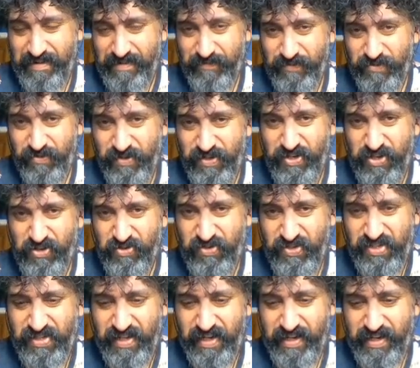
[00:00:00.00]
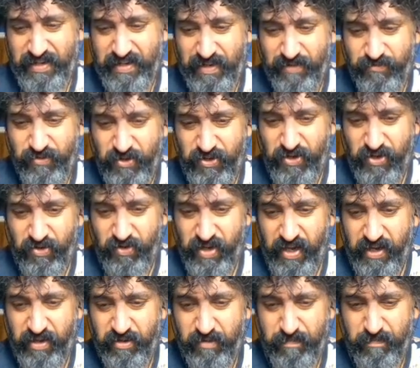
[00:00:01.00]
after a new state, after a new
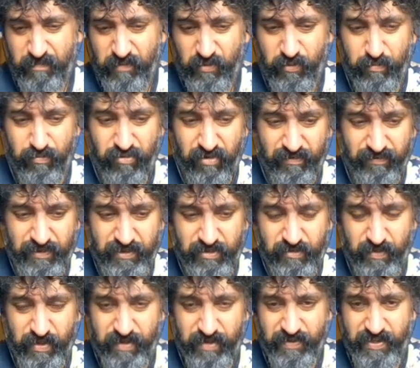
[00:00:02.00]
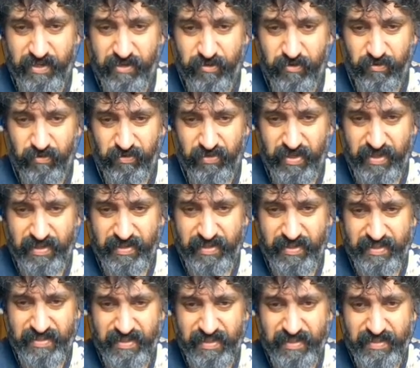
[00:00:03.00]
kingdom or province or whatever they're called uh,
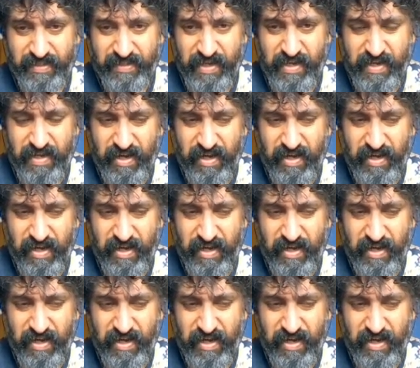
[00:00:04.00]
these days,